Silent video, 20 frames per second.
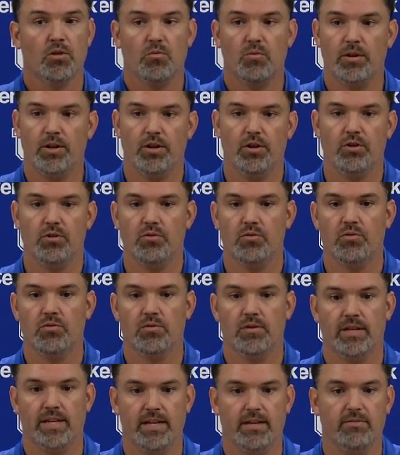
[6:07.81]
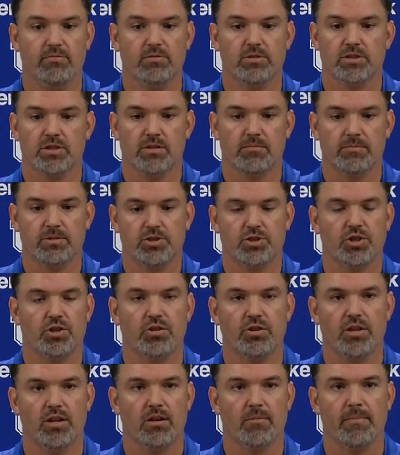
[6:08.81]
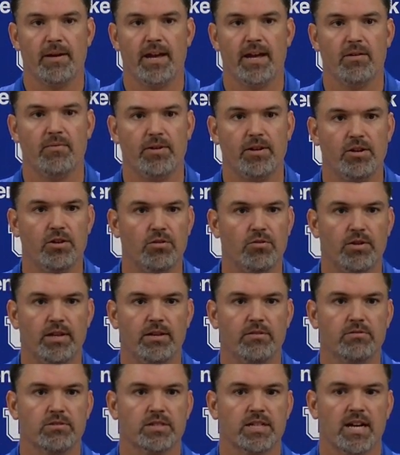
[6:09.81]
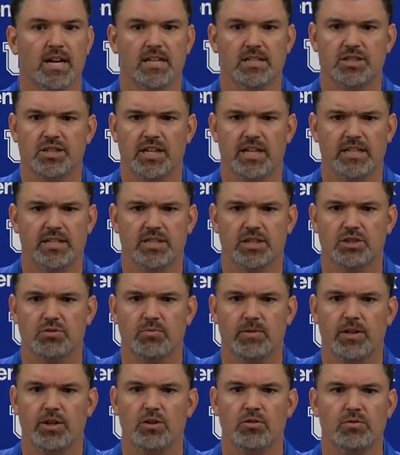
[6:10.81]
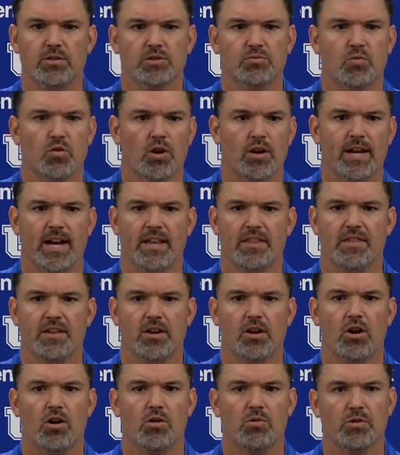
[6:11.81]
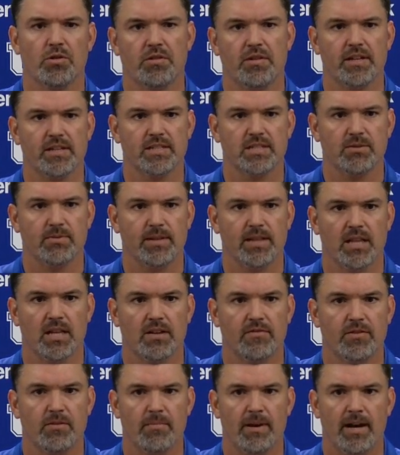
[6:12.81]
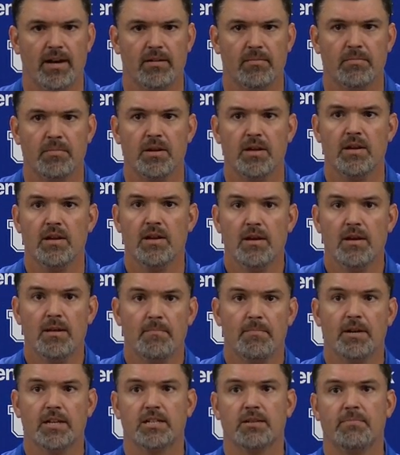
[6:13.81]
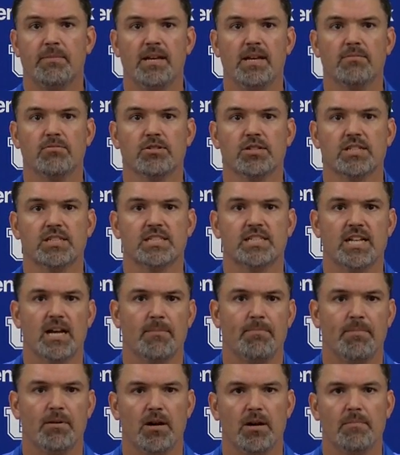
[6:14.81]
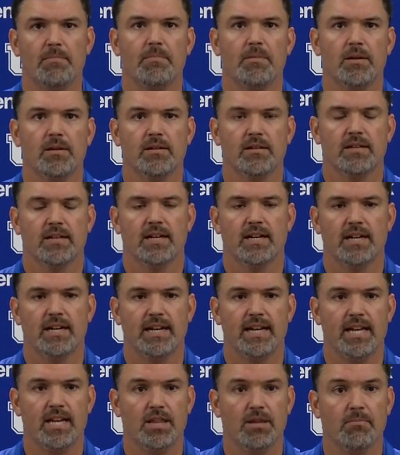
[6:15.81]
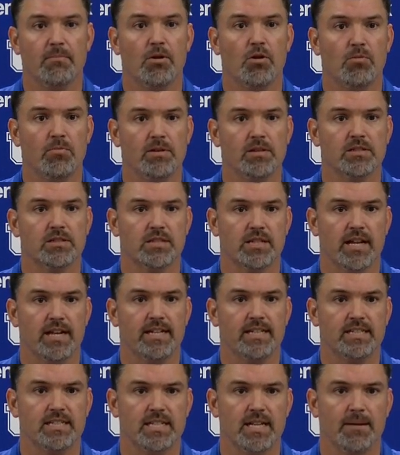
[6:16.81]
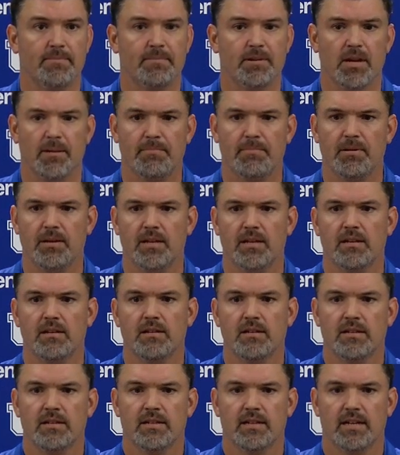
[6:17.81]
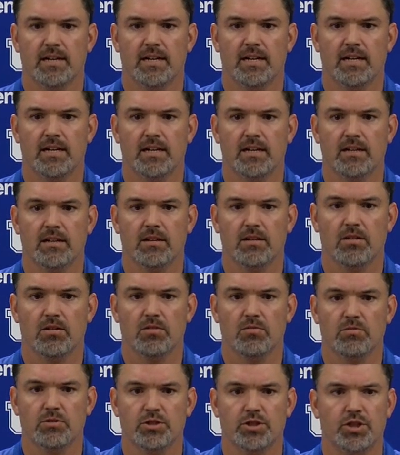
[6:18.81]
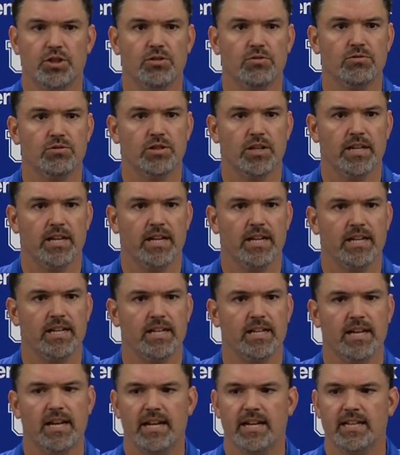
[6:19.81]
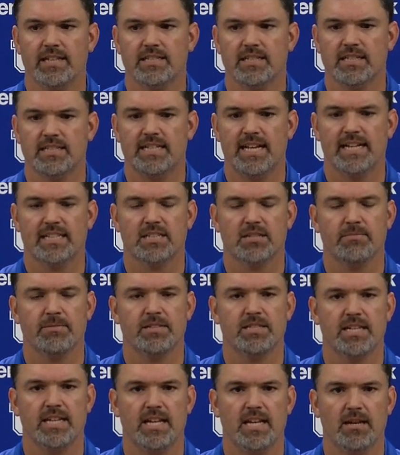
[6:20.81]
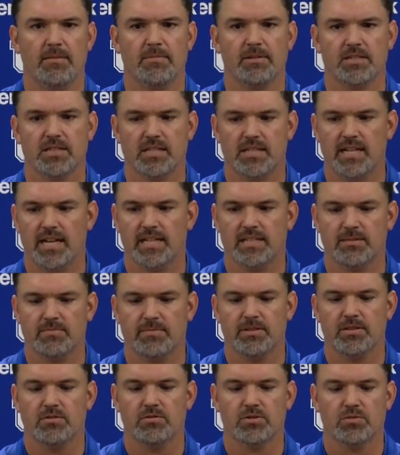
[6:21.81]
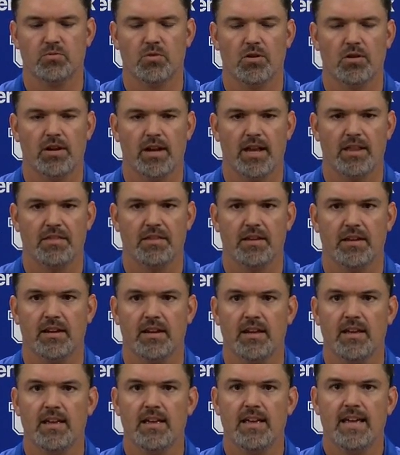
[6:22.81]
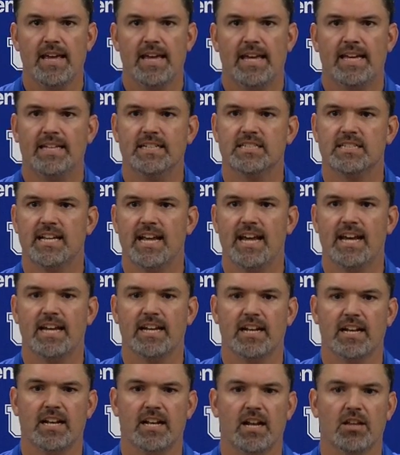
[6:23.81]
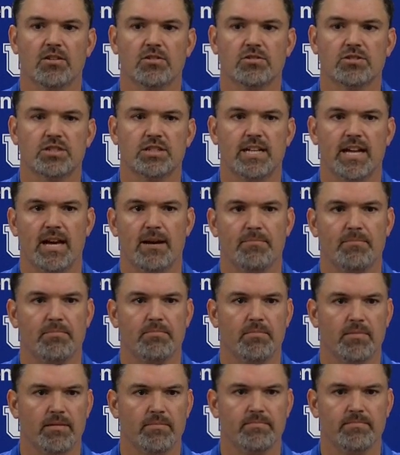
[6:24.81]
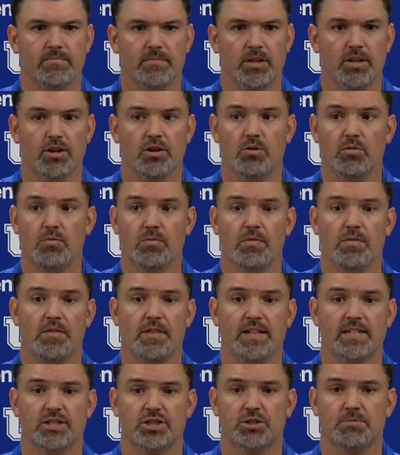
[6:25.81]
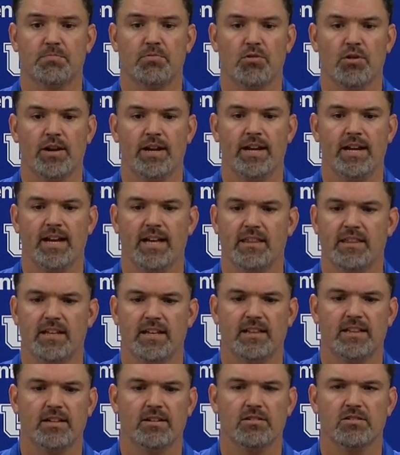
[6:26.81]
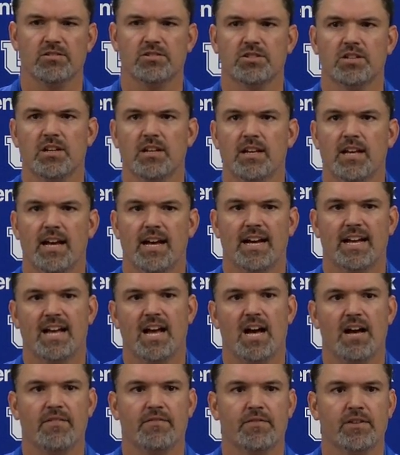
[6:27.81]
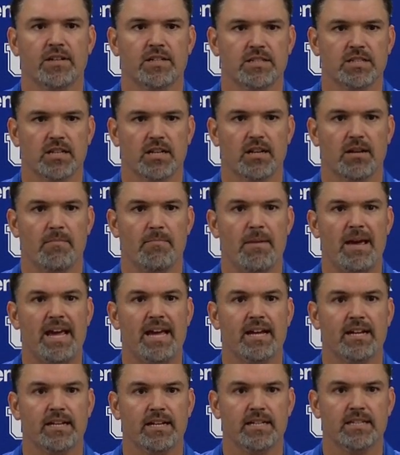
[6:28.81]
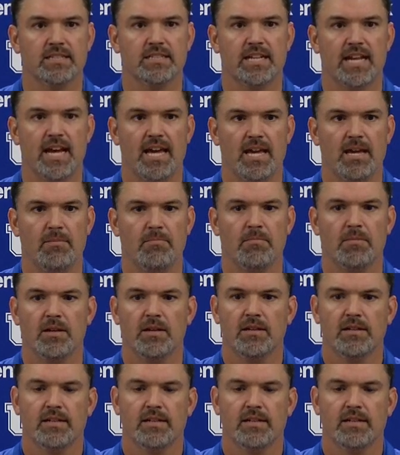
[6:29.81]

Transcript: We knew he was a mature young man. We knew he was conscientious. We knew his work ethic, all the things that we loved about him. But to be able to step up in the moments that he stepped up in was huge, and it's a testament to him. It's a testament to his work ethic. He's taken another step, you know, this spring. I think there's a confidence and command in his game.